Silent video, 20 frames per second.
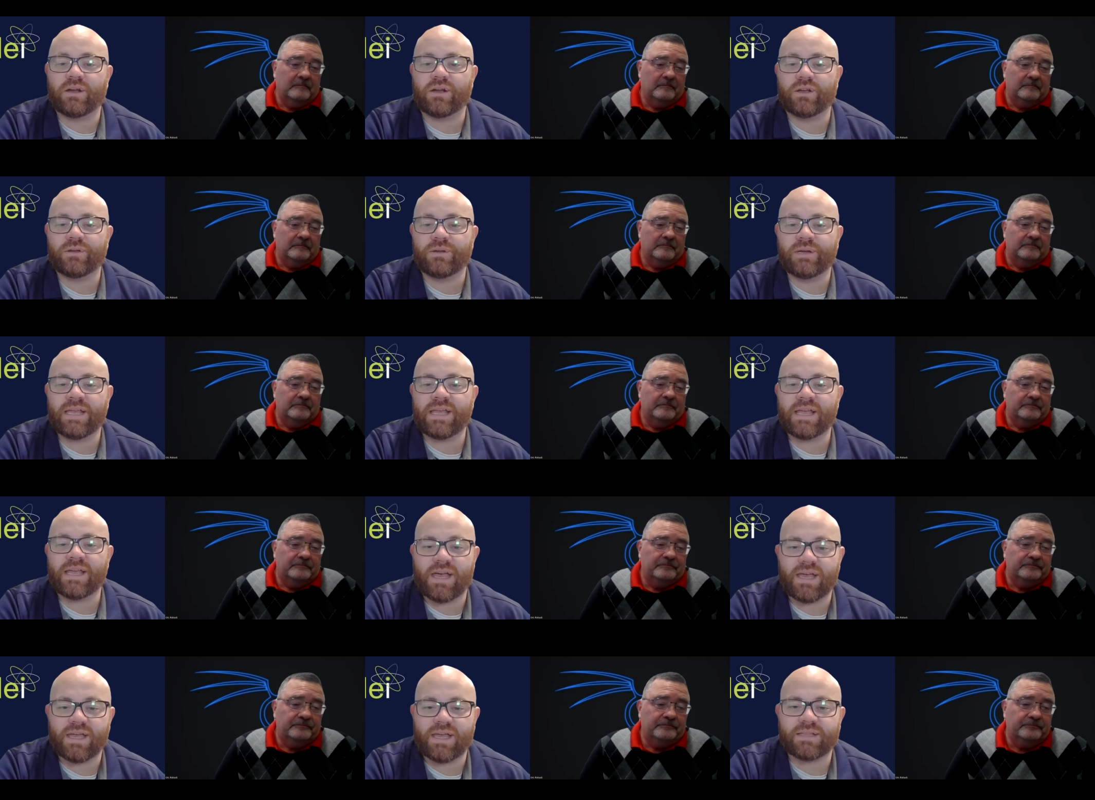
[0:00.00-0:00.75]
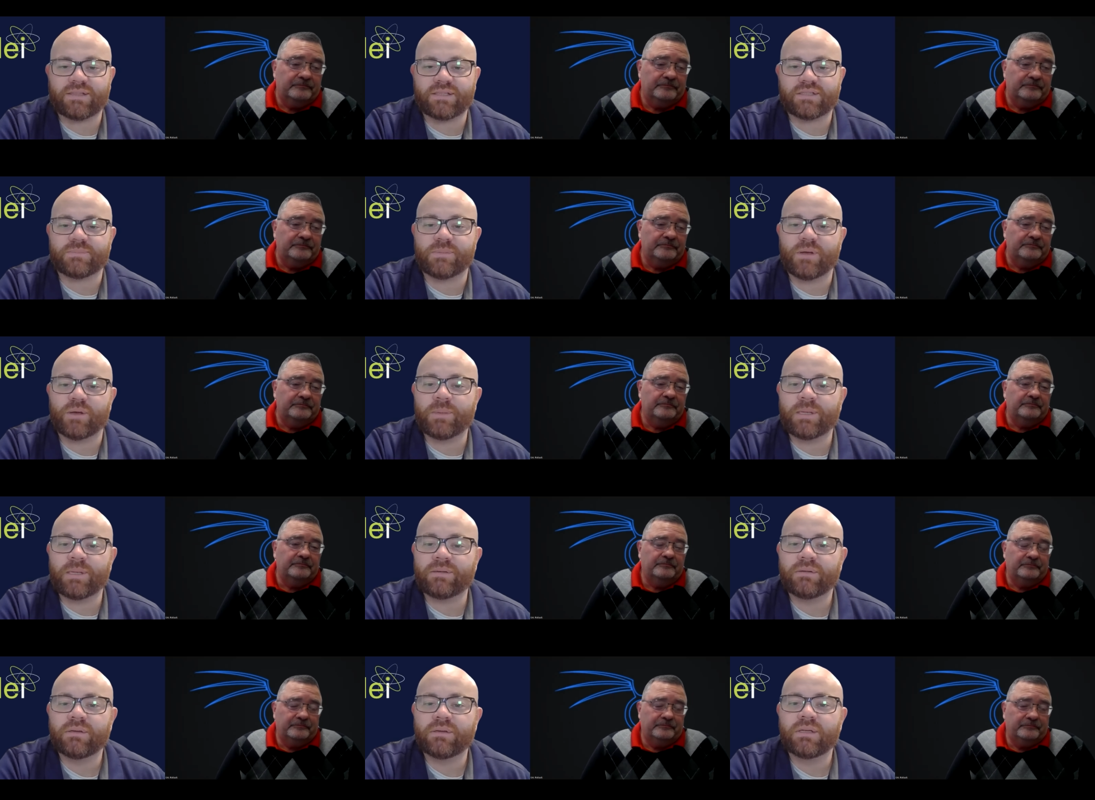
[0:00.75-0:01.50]
Speaker 1: our own AI at this
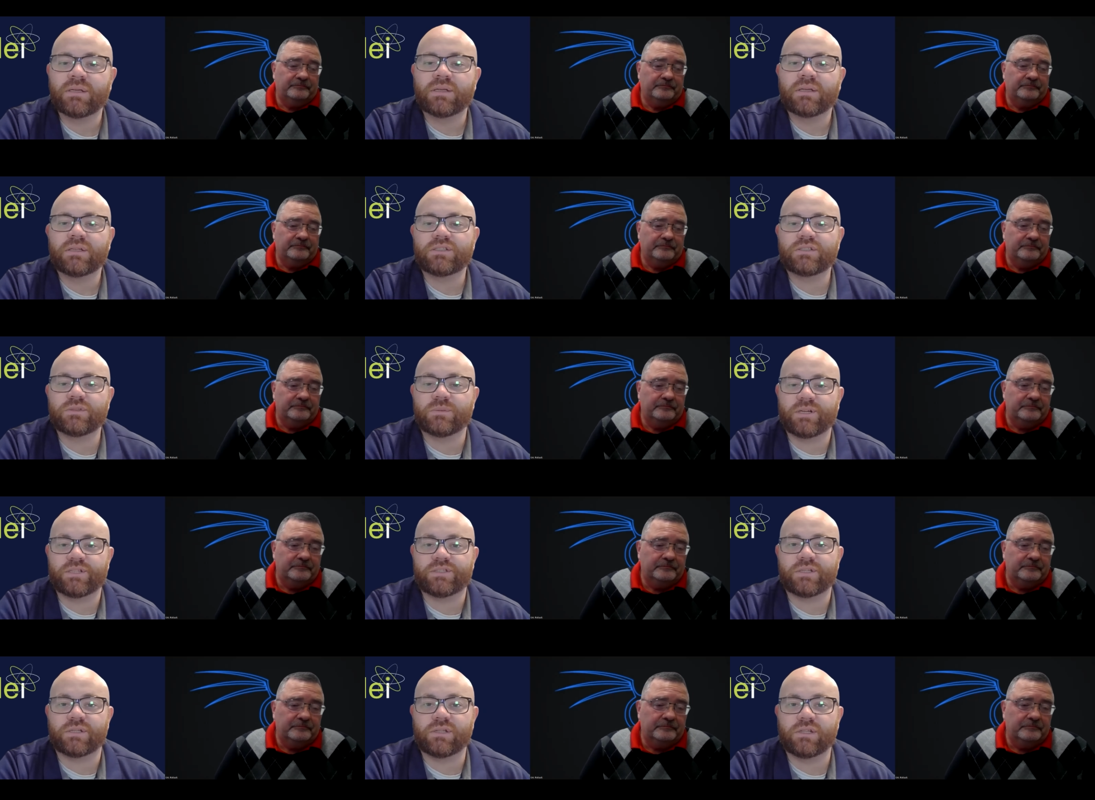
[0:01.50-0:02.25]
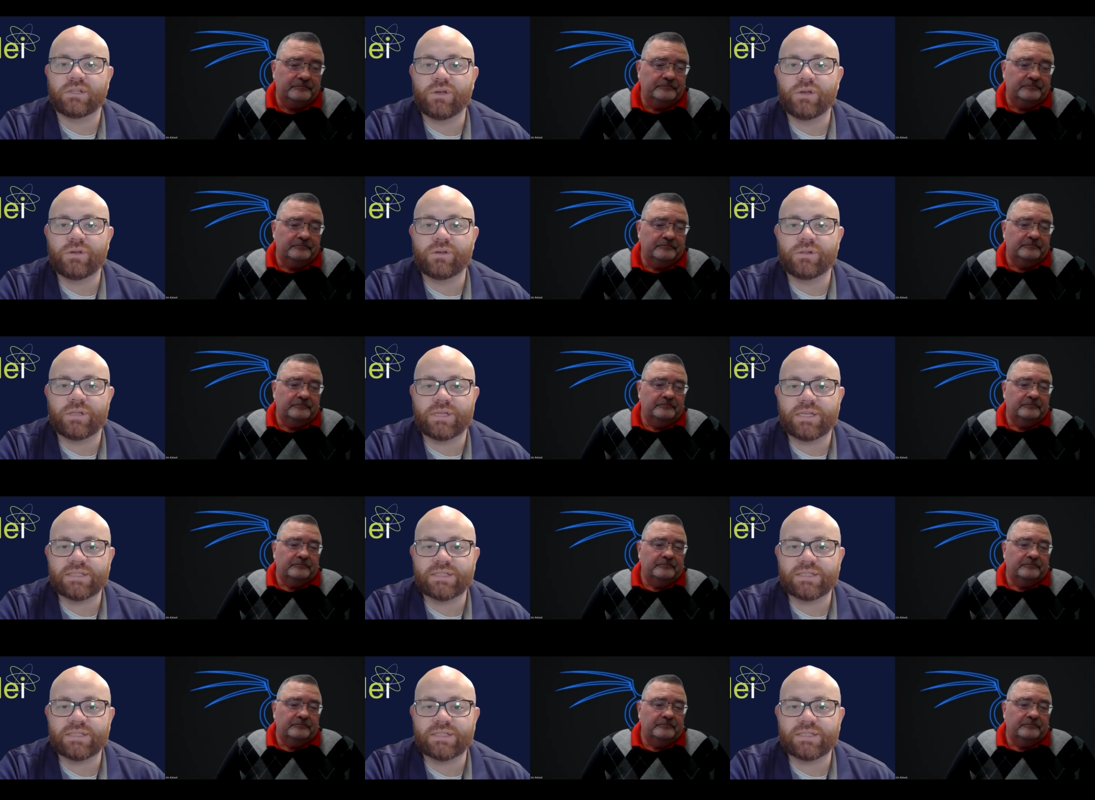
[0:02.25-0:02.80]
moment. So where it's a local